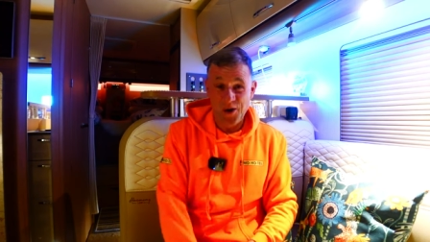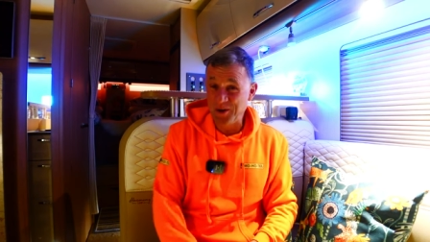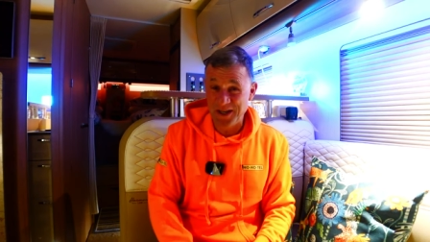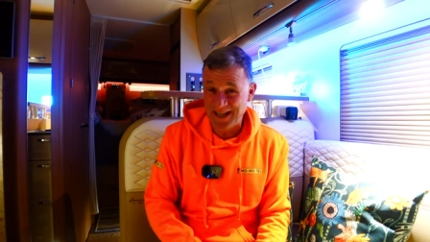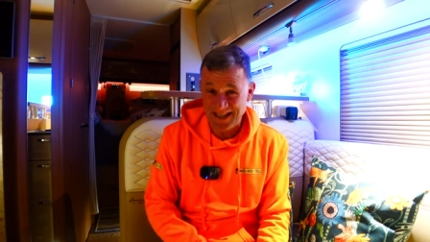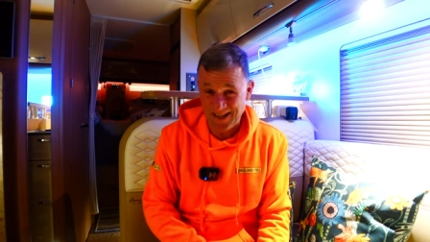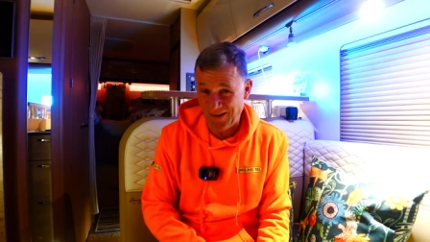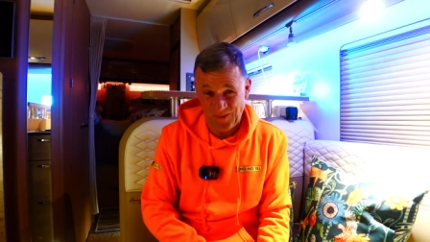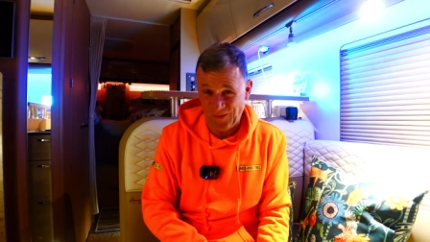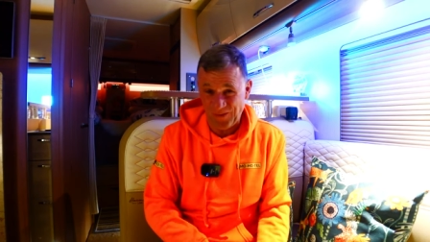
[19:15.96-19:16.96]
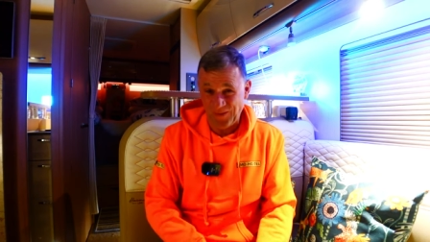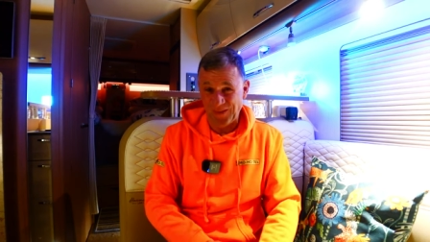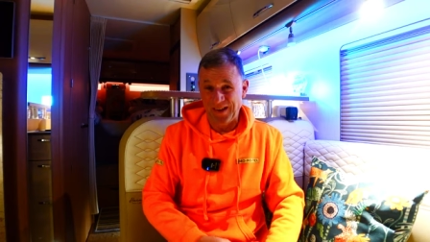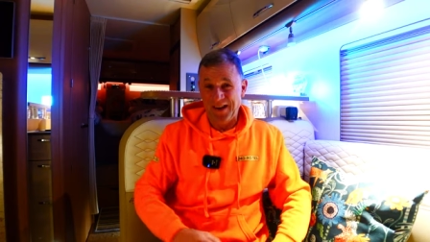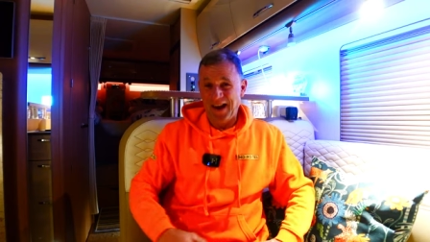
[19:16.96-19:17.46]
hoodie on
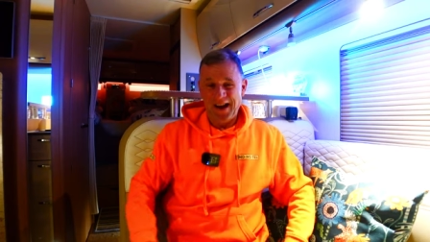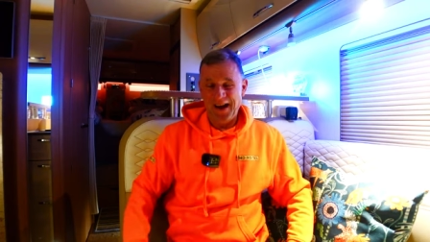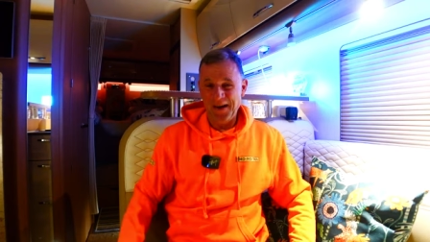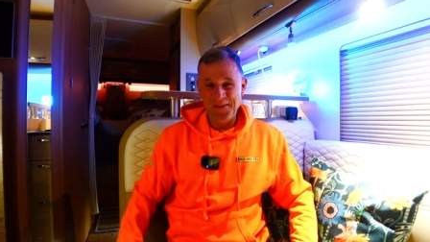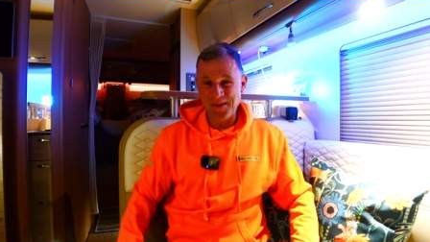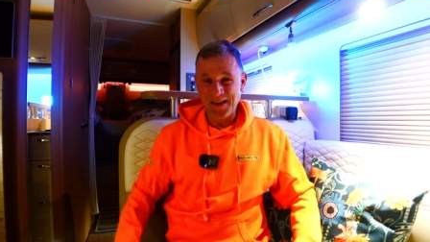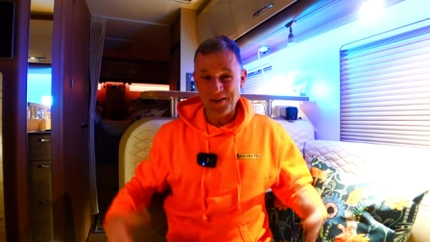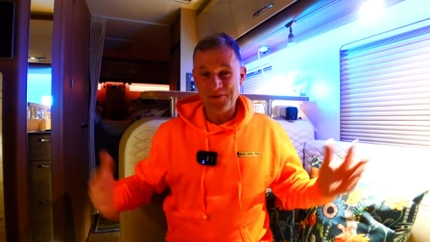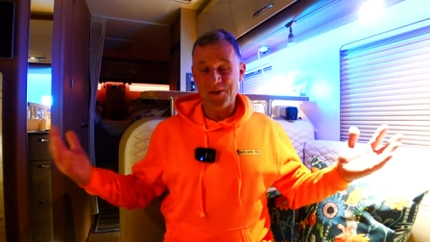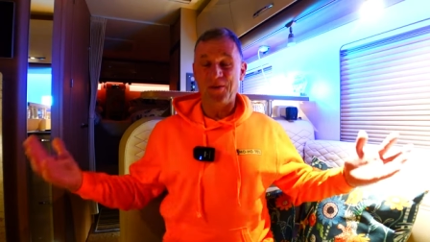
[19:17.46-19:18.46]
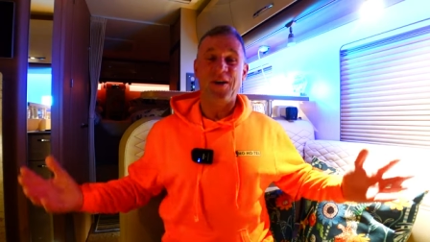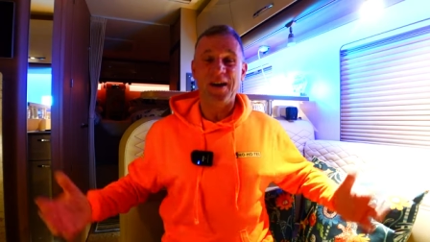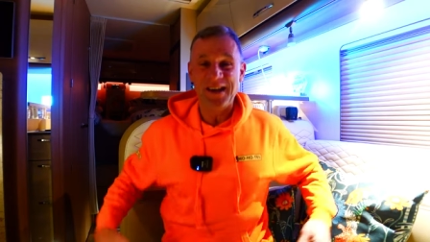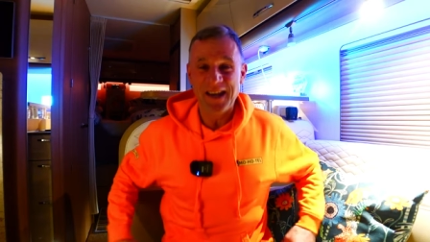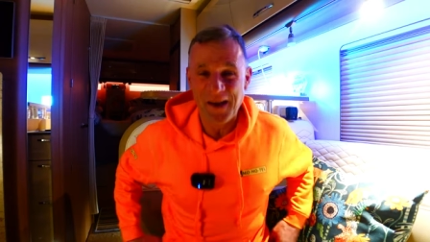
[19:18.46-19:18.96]
um, that you've sort of like, you